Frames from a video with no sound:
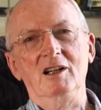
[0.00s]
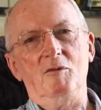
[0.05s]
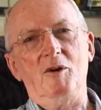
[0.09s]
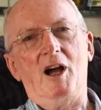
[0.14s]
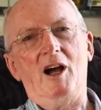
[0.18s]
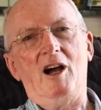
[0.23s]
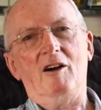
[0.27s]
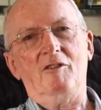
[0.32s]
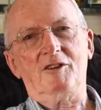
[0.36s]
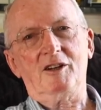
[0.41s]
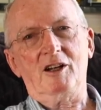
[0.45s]

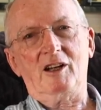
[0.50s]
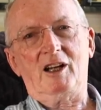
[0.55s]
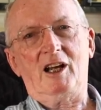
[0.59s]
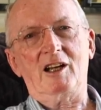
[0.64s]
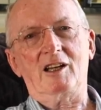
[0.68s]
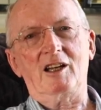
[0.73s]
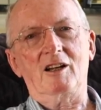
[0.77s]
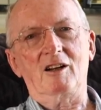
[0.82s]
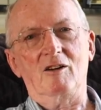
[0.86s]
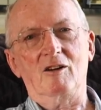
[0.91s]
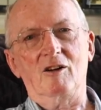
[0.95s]
After
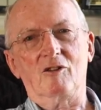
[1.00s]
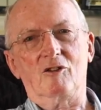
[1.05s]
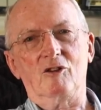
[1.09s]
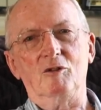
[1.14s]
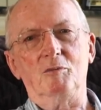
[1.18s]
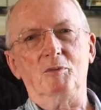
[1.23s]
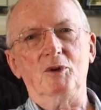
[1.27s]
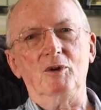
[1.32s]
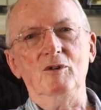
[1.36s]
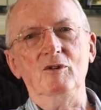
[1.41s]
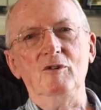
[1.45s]
getting all the
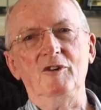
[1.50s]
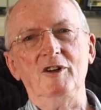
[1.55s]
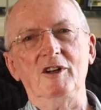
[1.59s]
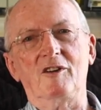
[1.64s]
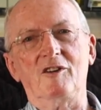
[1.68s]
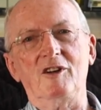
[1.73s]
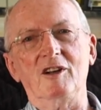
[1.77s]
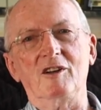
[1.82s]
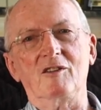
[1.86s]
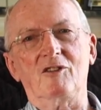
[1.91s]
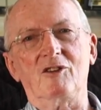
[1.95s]

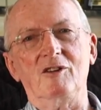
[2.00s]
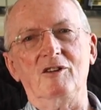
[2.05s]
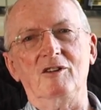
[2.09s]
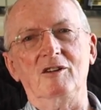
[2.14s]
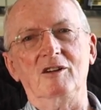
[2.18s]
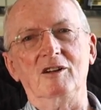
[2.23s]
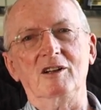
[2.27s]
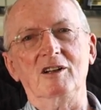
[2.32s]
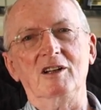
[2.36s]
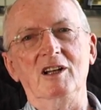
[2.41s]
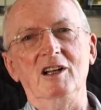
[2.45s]
approvals and so
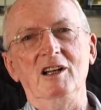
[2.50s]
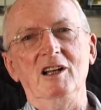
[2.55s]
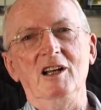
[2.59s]
on,